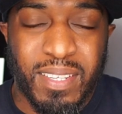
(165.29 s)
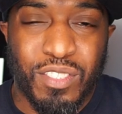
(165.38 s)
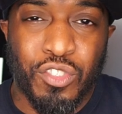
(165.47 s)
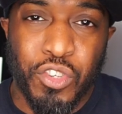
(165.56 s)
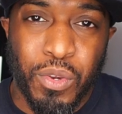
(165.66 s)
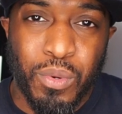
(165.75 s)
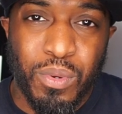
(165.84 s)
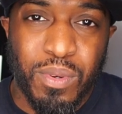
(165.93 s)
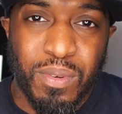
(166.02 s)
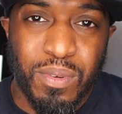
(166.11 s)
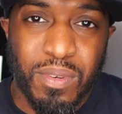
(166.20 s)
it's
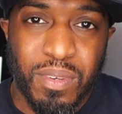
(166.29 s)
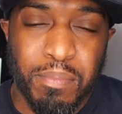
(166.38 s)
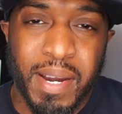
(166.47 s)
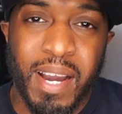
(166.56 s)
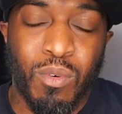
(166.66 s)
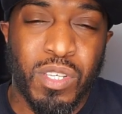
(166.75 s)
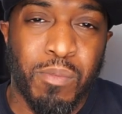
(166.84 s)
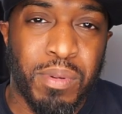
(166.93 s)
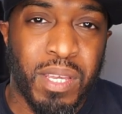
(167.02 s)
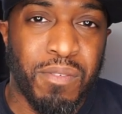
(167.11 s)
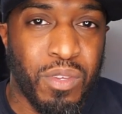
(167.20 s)
true, but I
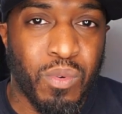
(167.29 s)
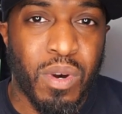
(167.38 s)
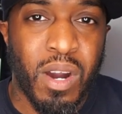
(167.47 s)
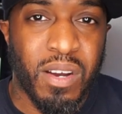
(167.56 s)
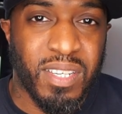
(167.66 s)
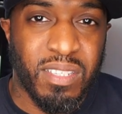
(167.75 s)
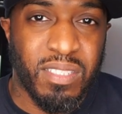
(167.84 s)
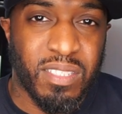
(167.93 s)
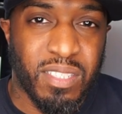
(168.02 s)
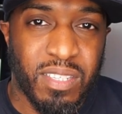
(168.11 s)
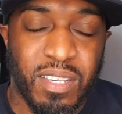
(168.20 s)
also believe you are
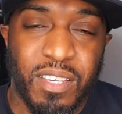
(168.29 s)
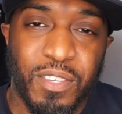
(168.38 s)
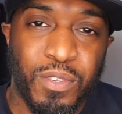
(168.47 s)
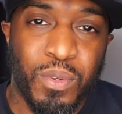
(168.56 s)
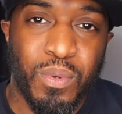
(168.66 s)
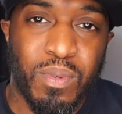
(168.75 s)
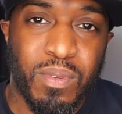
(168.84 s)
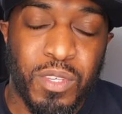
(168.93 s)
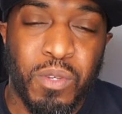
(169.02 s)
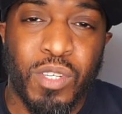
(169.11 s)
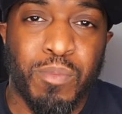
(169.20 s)
niche. You
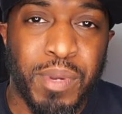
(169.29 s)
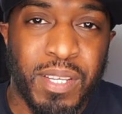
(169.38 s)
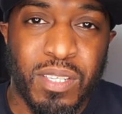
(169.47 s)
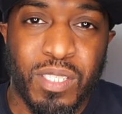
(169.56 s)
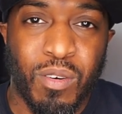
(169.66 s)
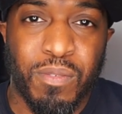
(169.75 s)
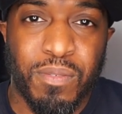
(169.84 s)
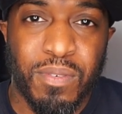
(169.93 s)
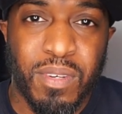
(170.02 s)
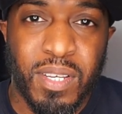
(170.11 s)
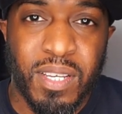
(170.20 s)
you just being
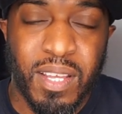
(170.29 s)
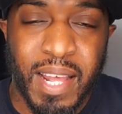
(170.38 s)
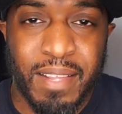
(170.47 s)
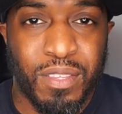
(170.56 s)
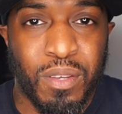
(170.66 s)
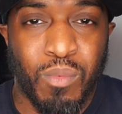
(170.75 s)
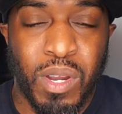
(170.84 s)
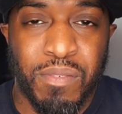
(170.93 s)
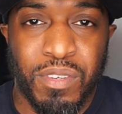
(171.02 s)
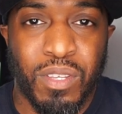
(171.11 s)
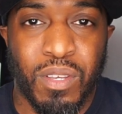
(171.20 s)
yourself and doing
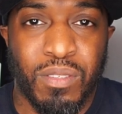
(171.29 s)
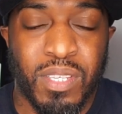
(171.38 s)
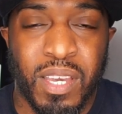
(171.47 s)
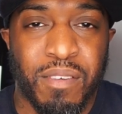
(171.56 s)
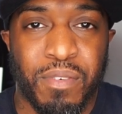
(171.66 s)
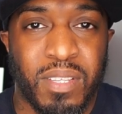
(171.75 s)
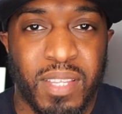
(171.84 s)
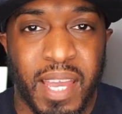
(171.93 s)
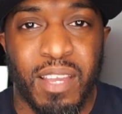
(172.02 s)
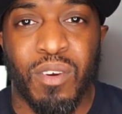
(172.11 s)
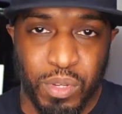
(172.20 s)
whatever you do to get through the
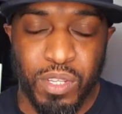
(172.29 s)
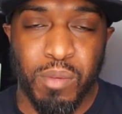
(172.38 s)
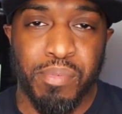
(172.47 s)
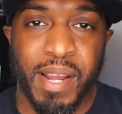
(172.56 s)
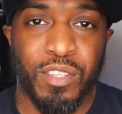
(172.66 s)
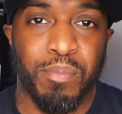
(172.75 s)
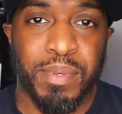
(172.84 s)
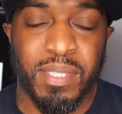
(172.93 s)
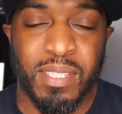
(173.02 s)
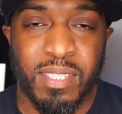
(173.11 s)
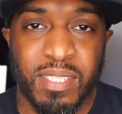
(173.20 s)
day, building your brand, your
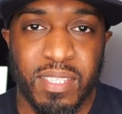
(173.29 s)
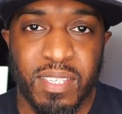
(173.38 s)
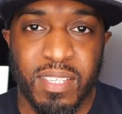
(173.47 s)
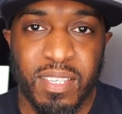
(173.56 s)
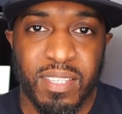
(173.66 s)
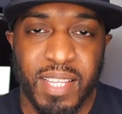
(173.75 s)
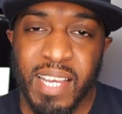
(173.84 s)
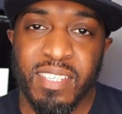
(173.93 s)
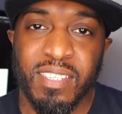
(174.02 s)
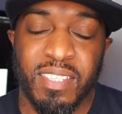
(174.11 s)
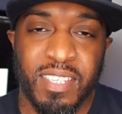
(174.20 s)
business,
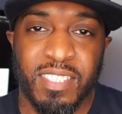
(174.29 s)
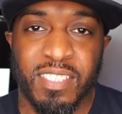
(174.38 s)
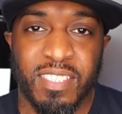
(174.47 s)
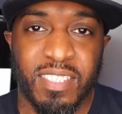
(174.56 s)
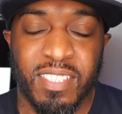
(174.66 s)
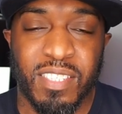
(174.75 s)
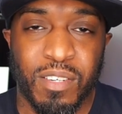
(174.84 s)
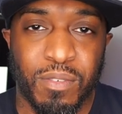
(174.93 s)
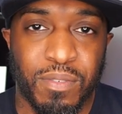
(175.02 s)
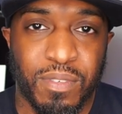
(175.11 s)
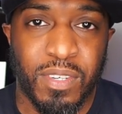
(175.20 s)
that is a niche in
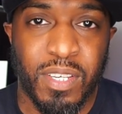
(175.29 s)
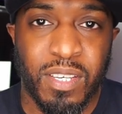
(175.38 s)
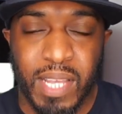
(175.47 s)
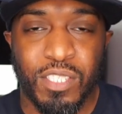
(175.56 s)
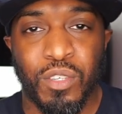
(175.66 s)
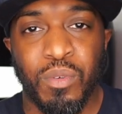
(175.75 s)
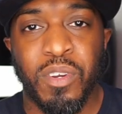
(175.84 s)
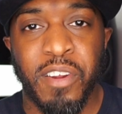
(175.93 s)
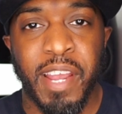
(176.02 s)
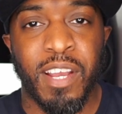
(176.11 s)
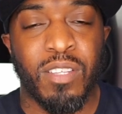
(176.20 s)
itself. That's you
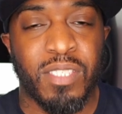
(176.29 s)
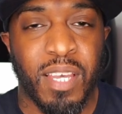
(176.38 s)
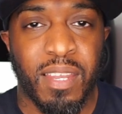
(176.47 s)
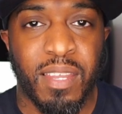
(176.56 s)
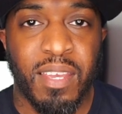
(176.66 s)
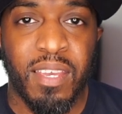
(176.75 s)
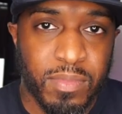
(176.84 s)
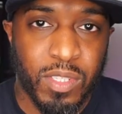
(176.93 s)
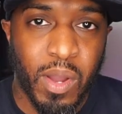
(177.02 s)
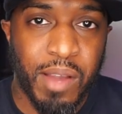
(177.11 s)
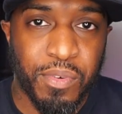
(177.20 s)
creating content.
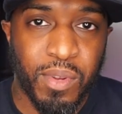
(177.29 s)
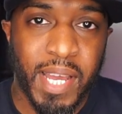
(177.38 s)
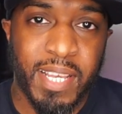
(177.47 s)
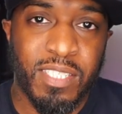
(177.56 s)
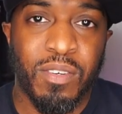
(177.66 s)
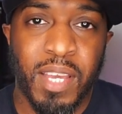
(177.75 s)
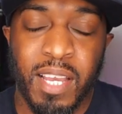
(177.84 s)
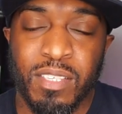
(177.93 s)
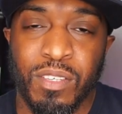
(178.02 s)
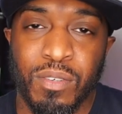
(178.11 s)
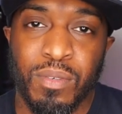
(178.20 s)
So I feel like it's
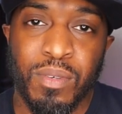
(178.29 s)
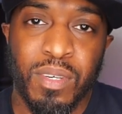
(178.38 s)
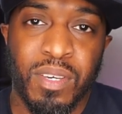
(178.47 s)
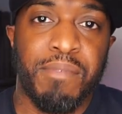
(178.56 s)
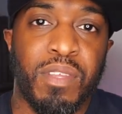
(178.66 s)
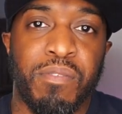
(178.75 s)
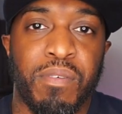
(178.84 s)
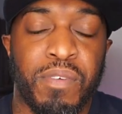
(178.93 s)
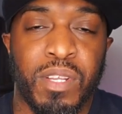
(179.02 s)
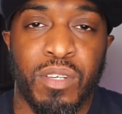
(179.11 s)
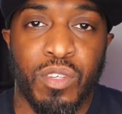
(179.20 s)
okay to have
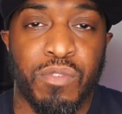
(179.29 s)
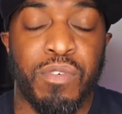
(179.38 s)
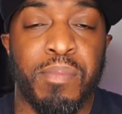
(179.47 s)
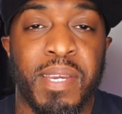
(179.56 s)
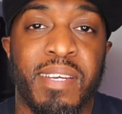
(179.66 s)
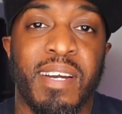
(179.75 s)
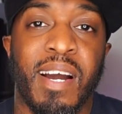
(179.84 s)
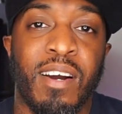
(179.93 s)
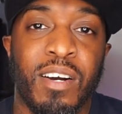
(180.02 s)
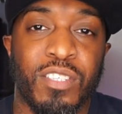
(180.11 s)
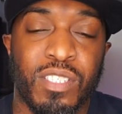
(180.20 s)
different videos because for me,
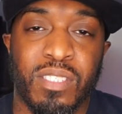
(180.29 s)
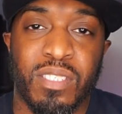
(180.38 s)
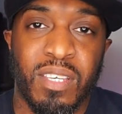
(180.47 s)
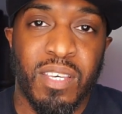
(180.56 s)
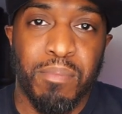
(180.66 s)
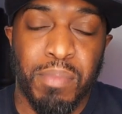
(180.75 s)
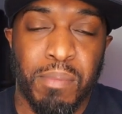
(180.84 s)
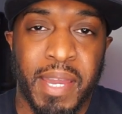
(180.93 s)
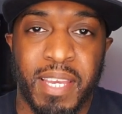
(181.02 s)
I can't just be